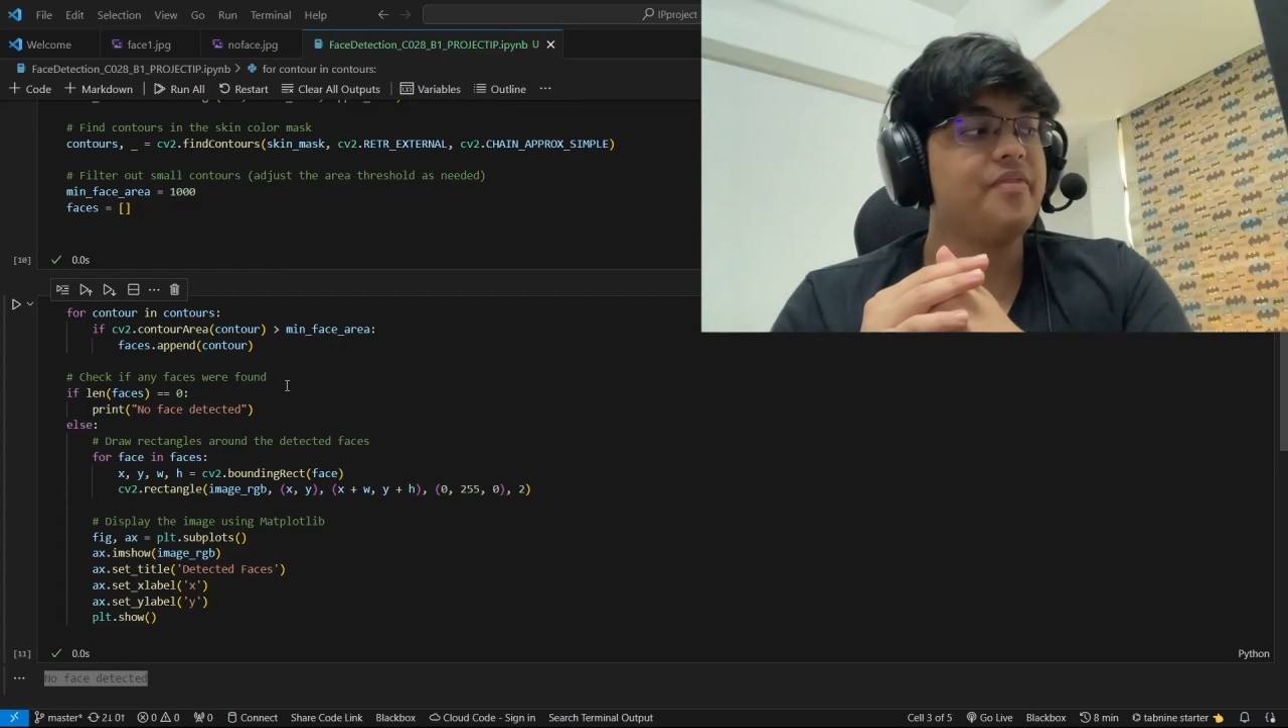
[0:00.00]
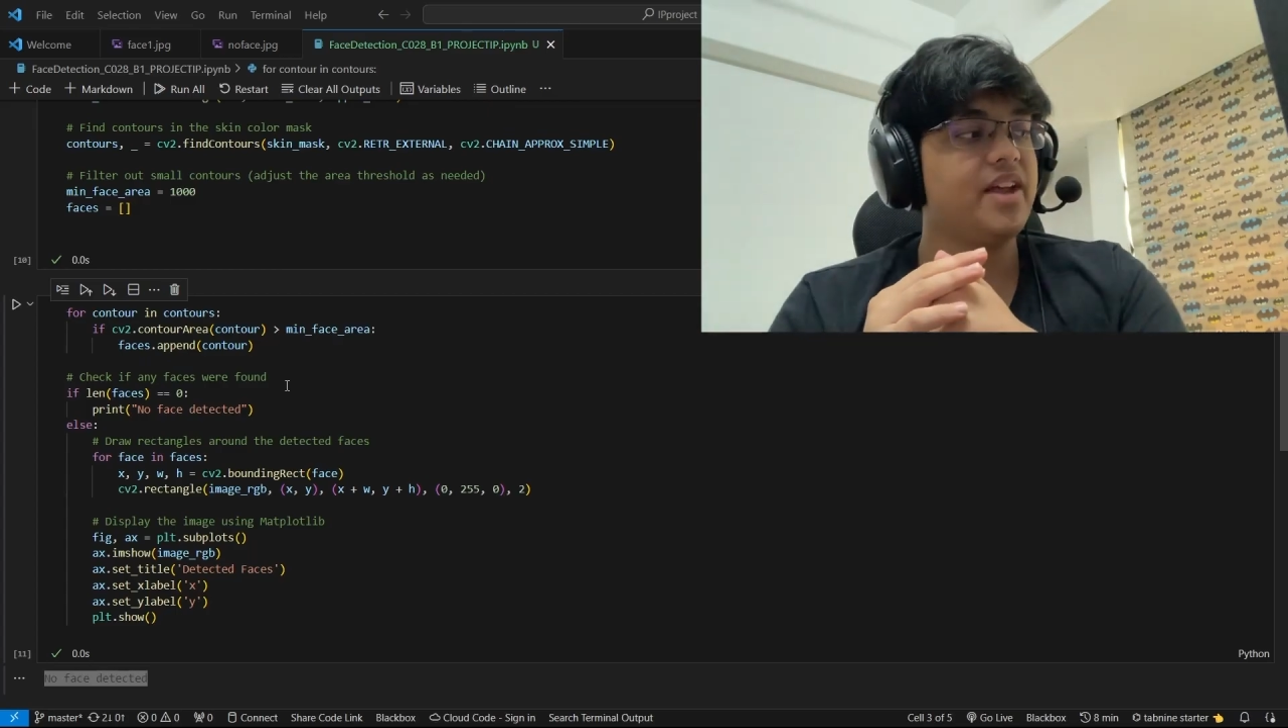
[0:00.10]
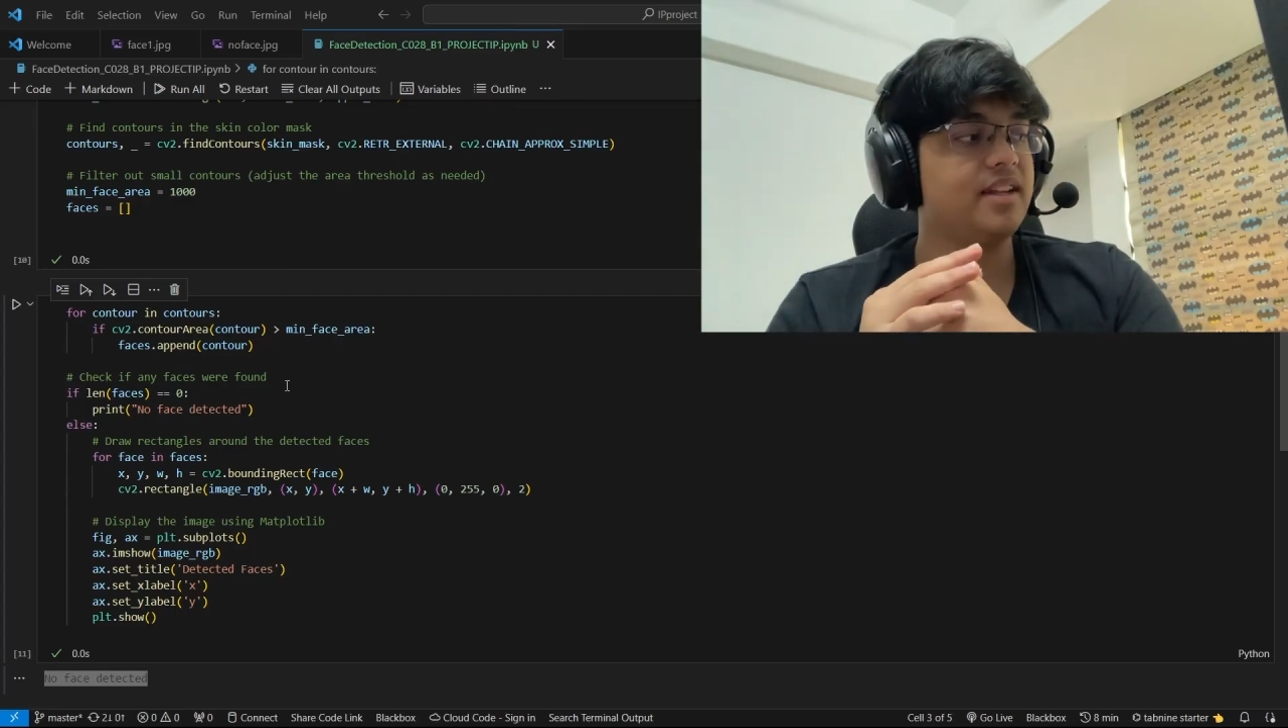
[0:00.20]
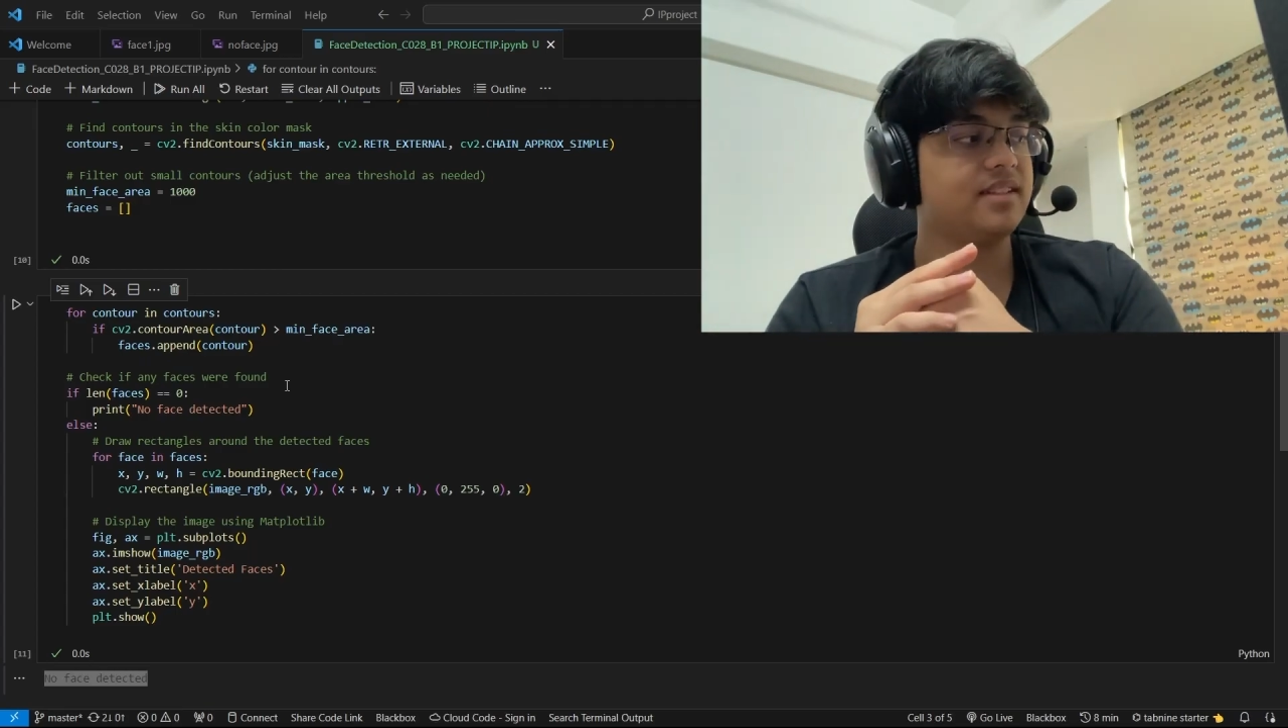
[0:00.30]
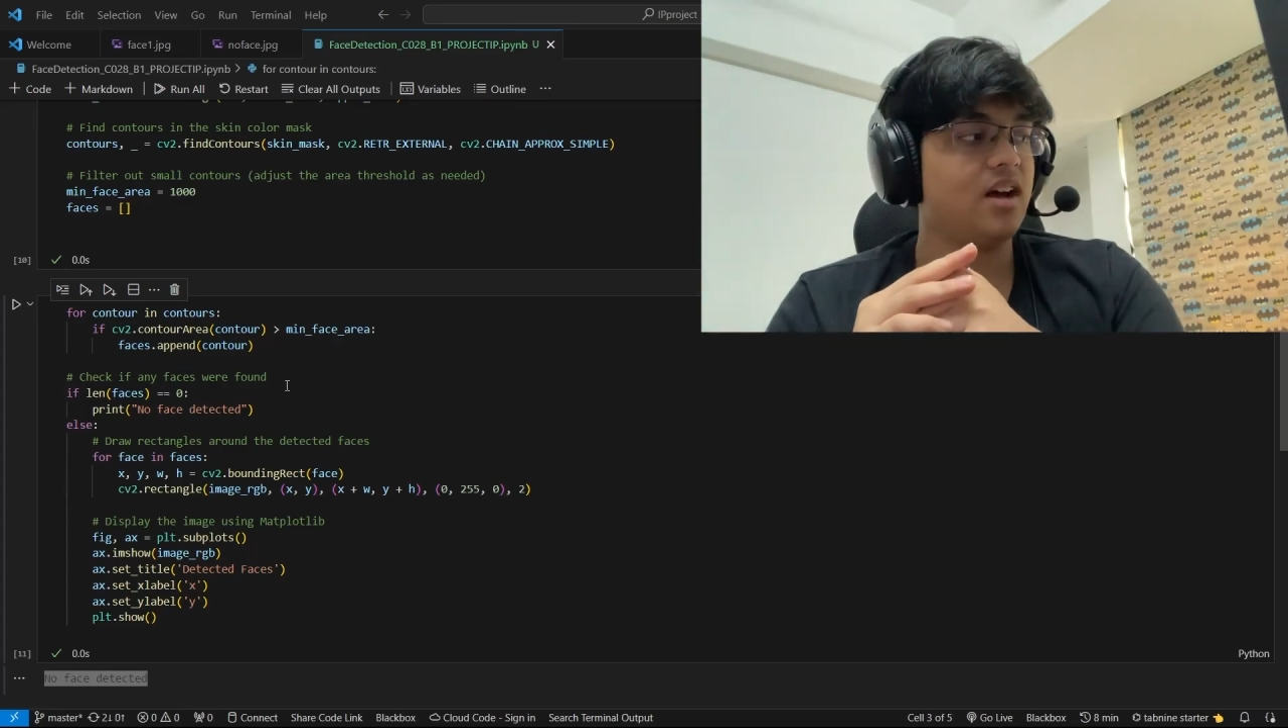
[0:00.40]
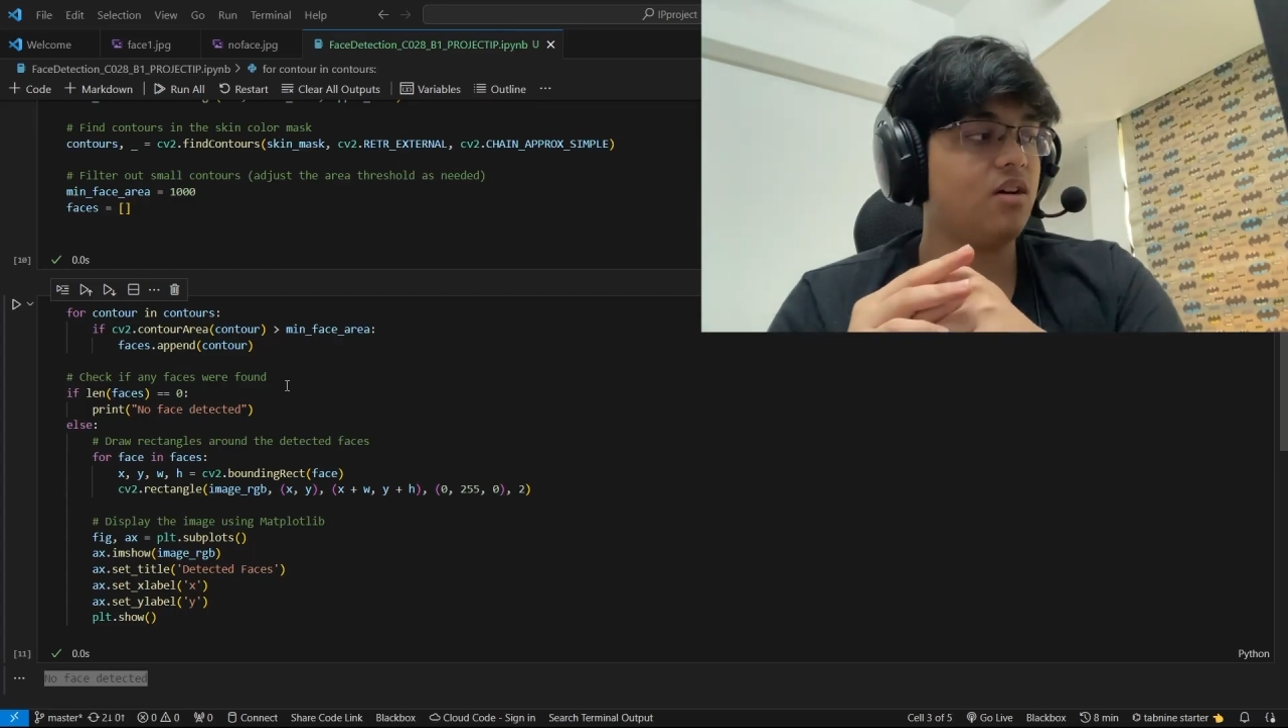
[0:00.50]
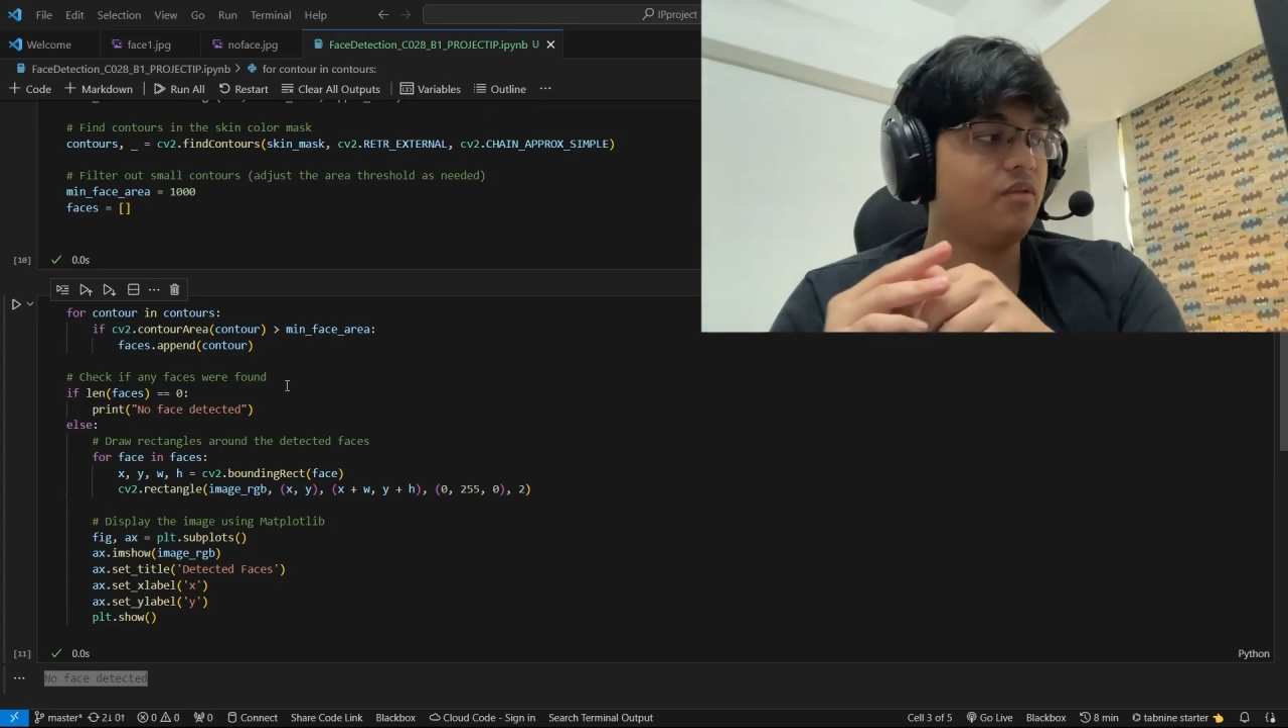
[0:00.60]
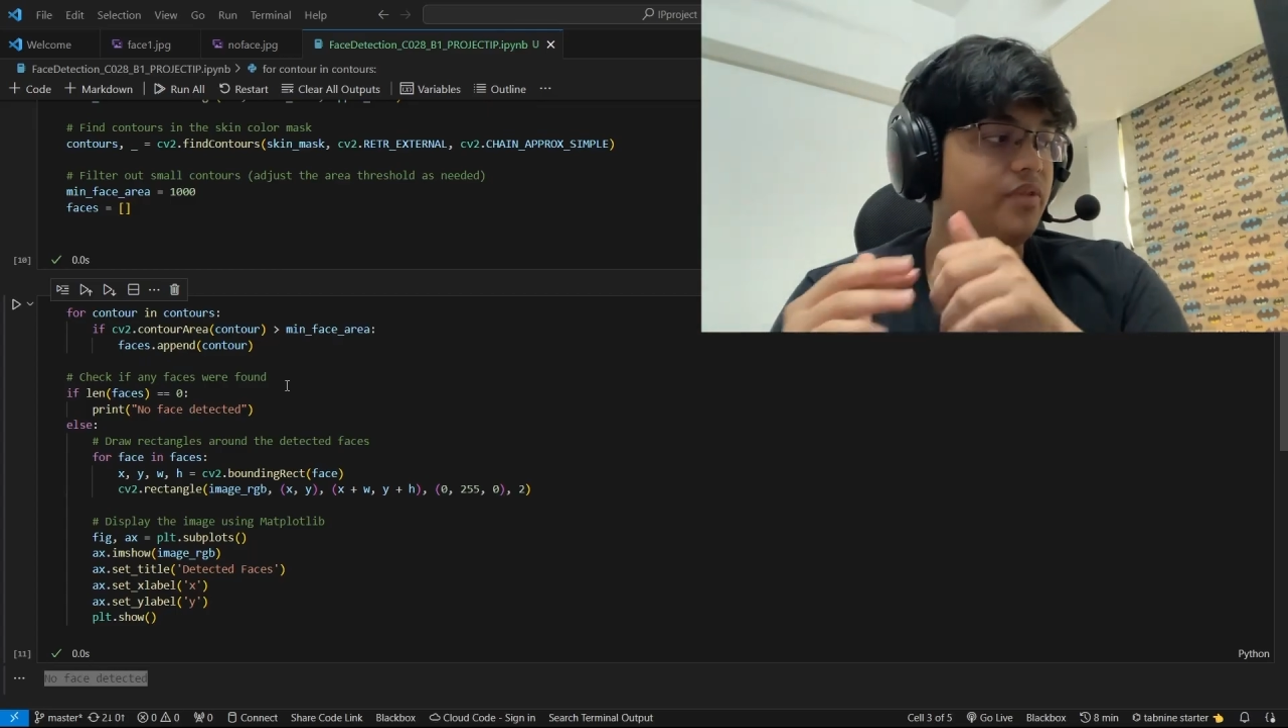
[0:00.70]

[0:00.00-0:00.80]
That is how